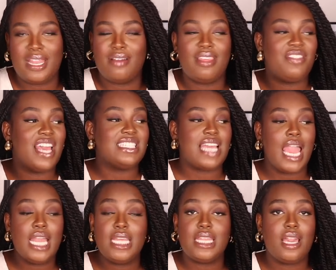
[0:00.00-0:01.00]
Now, if there's
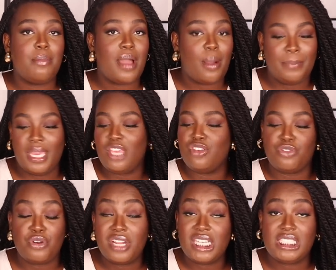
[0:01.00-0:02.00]
anything about me,
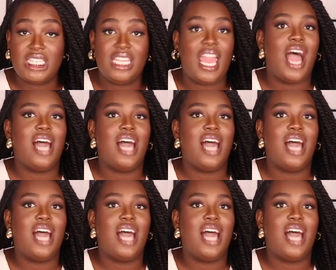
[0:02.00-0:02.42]
you've already seen it.